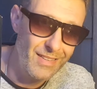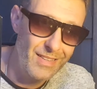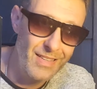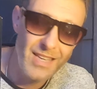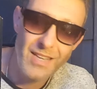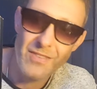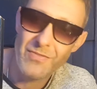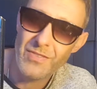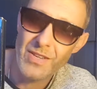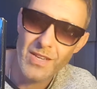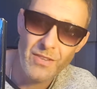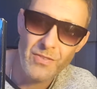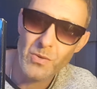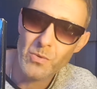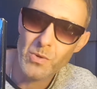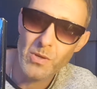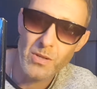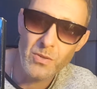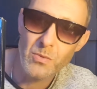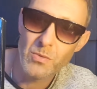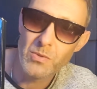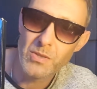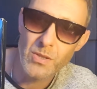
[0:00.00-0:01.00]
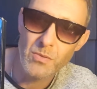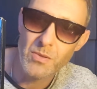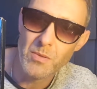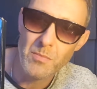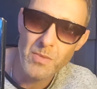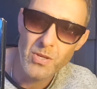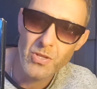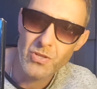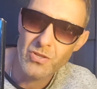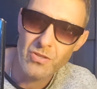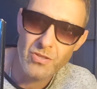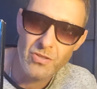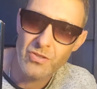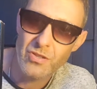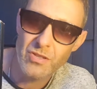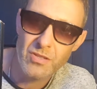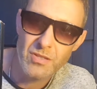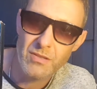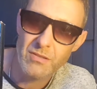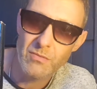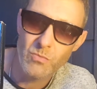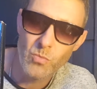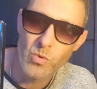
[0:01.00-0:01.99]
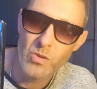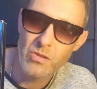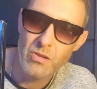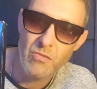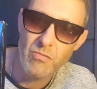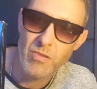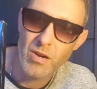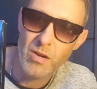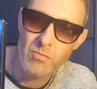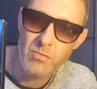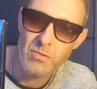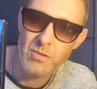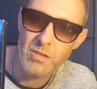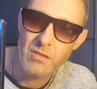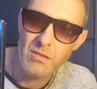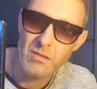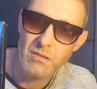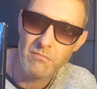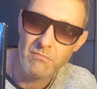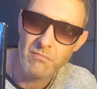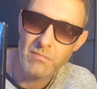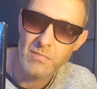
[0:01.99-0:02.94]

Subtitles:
if you want to do the missions, just wander around and